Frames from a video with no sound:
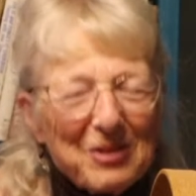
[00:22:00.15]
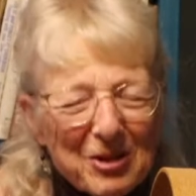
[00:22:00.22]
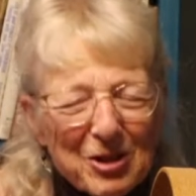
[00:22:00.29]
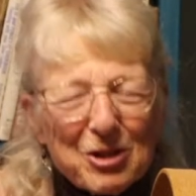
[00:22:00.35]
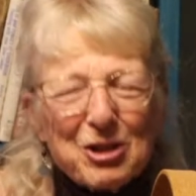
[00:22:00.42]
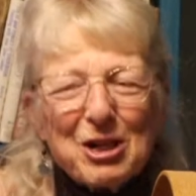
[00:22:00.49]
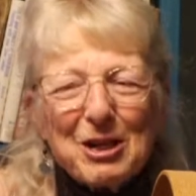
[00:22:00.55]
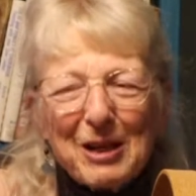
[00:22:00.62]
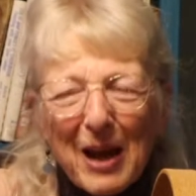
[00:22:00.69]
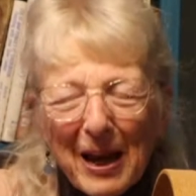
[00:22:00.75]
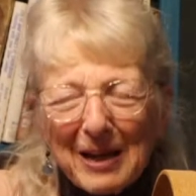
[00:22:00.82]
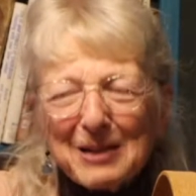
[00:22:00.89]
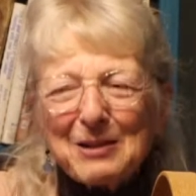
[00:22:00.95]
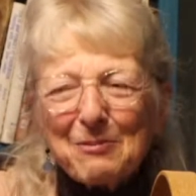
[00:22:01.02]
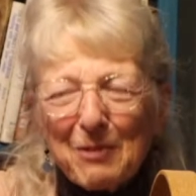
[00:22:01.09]
she
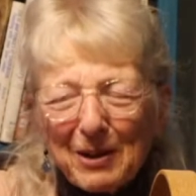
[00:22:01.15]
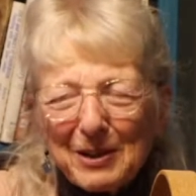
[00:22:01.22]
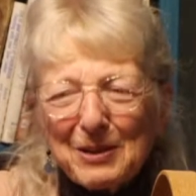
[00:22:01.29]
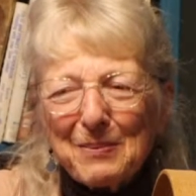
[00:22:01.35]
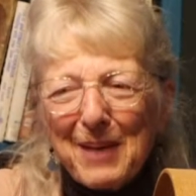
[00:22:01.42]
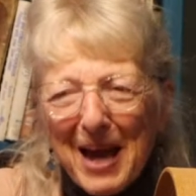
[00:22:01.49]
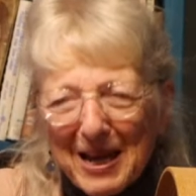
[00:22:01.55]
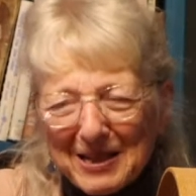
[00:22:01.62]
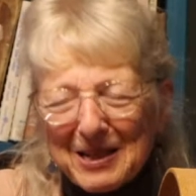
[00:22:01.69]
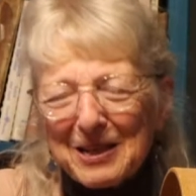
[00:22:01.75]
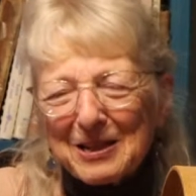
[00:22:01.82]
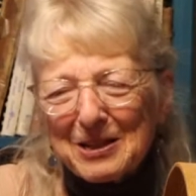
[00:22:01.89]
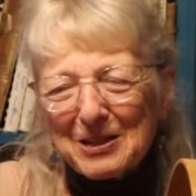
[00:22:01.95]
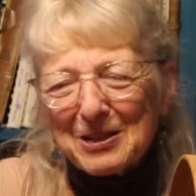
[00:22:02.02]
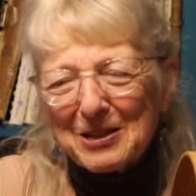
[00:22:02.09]
liked one of the
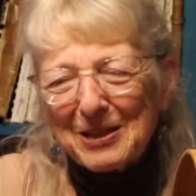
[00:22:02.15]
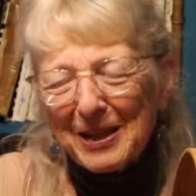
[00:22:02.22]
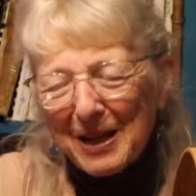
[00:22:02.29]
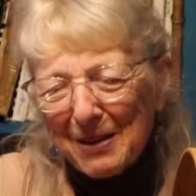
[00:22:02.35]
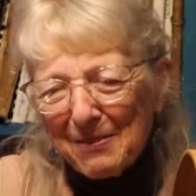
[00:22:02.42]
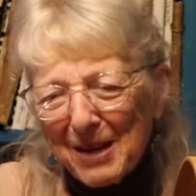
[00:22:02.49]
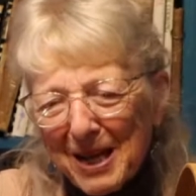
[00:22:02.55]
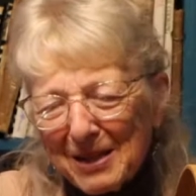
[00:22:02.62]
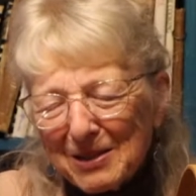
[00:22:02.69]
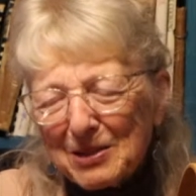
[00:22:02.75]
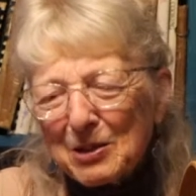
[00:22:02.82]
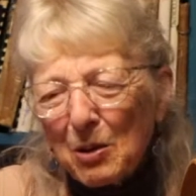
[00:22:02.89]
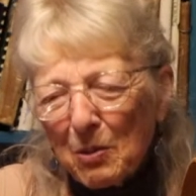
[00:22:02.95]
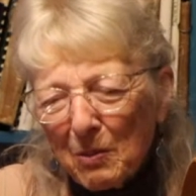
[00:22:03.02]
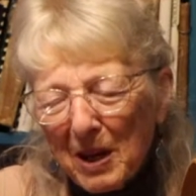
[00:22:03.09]
baskets that I made
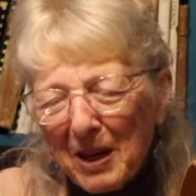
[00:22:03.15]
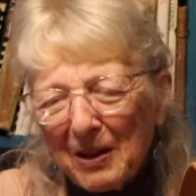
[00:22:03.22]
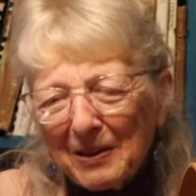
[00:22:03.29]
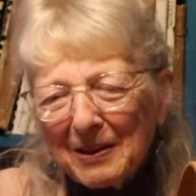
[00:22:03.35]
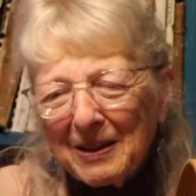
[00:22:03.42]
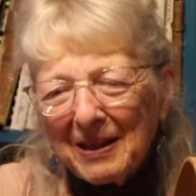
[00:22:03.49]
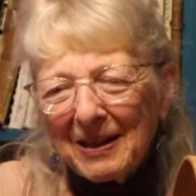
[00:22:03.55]
so well,